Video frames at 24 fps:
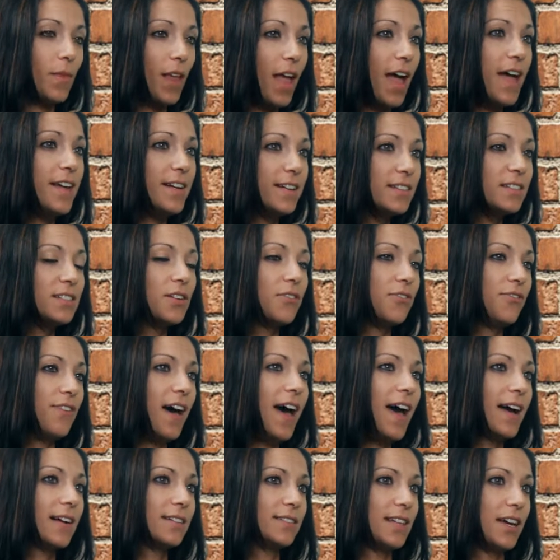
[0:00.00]
And it's a
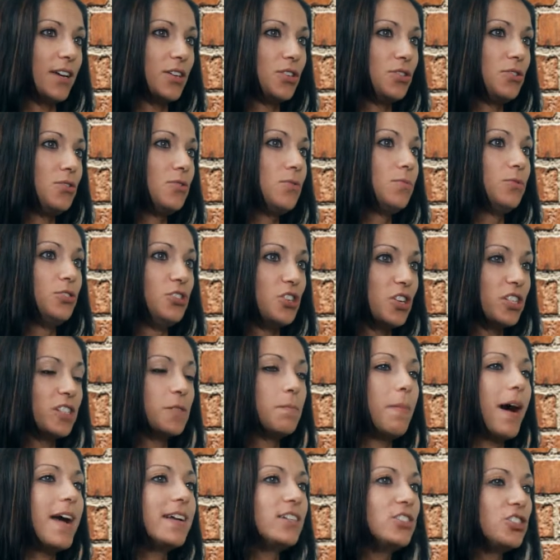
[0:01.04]
fact that you,
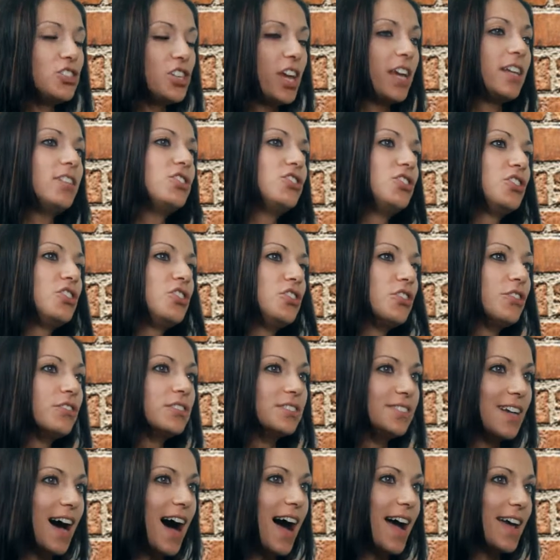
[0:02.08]
just by changing your
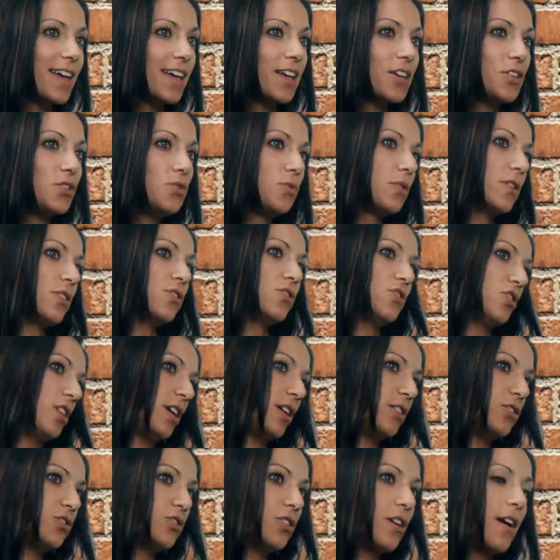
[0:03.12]
diet, you can
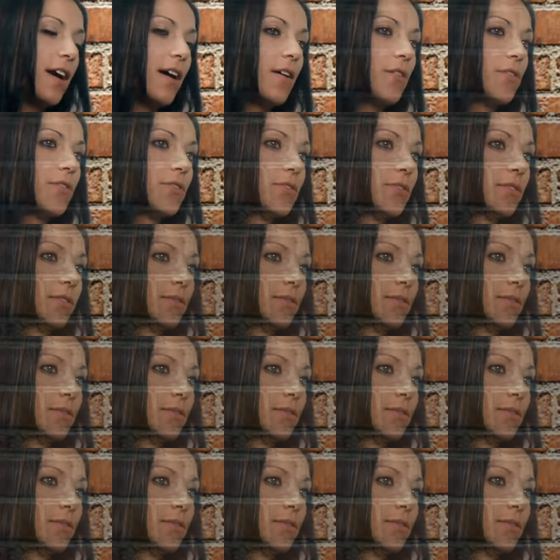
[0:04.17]
change your health.